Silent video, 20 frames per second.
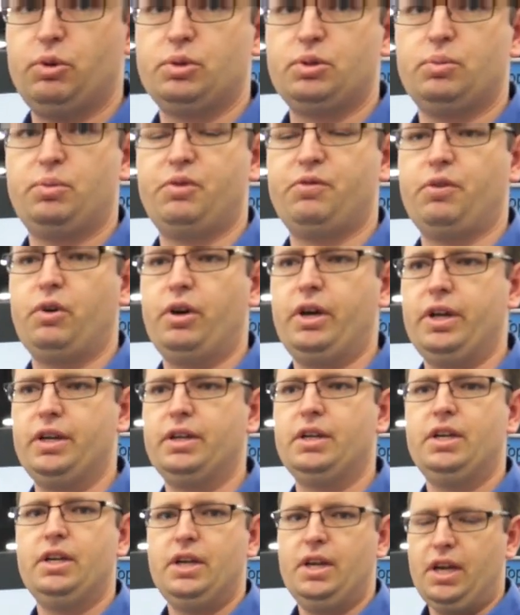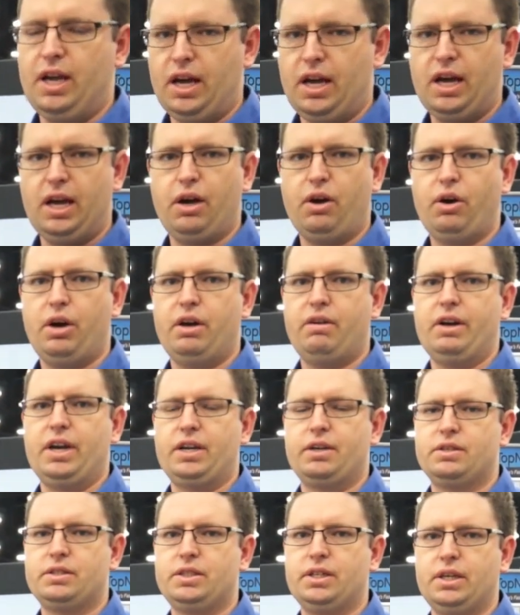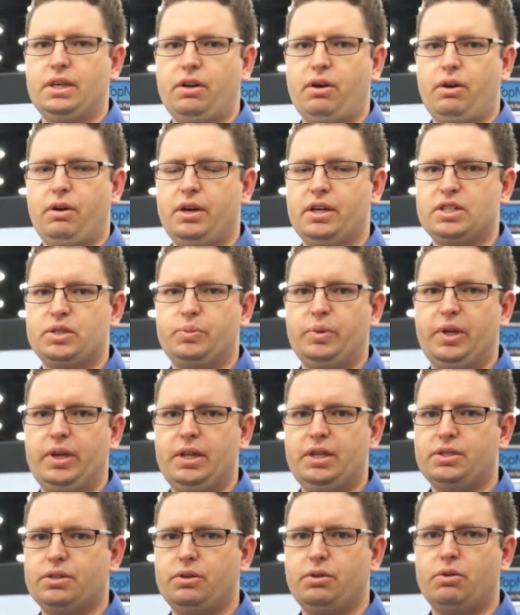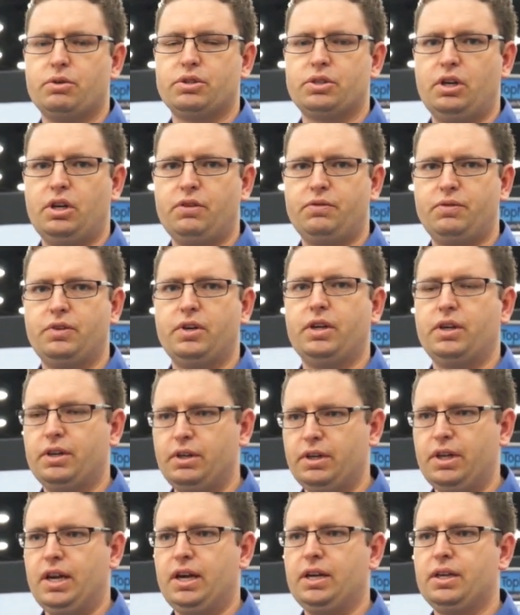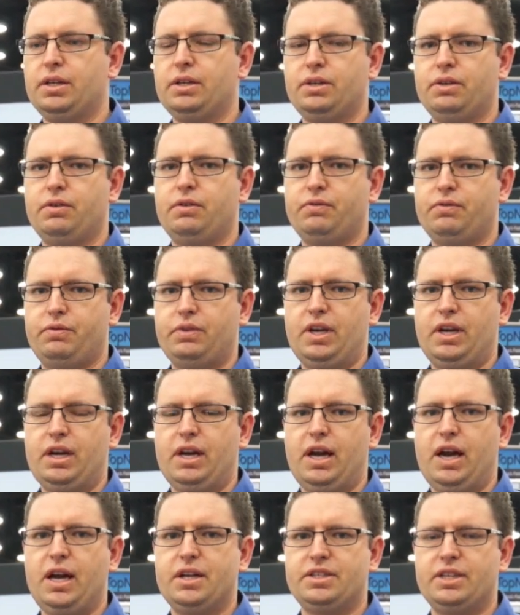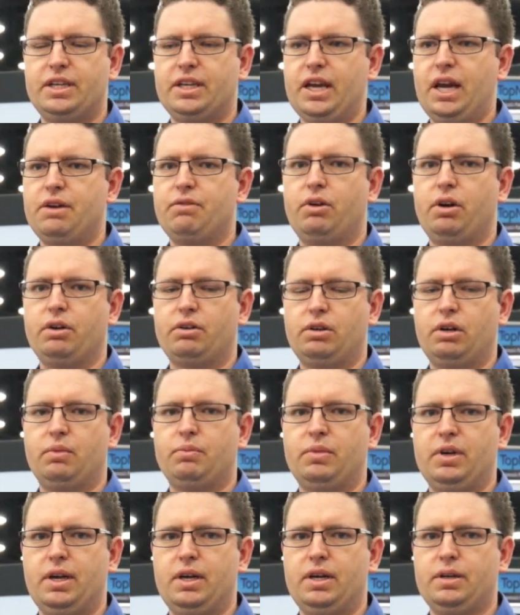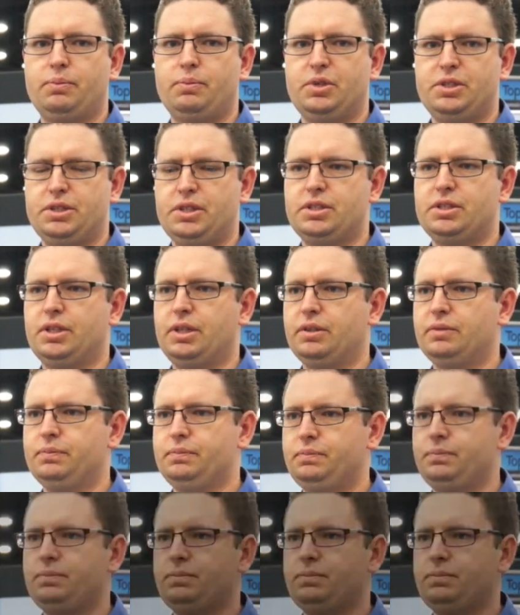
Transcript: wheel to provide higher accuracy at higher speeds, and also for RTK row crop positioning.